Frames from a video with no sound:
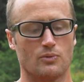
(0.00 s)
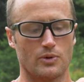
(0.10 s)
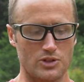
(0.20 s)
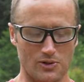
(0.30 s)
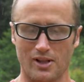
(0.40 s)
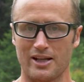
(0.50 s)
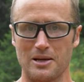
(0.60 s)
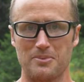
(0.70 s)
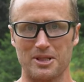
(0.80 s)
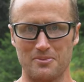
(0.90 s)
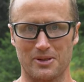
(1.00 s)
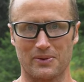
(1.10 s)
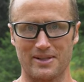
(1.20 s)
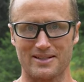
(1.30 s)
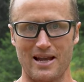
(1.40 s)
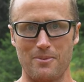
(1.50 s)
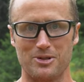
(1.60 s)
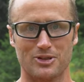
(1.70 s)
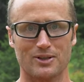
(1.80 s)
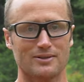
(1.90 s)
which you line up in the middle of this
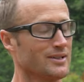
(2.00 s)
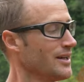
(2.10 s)
aperture,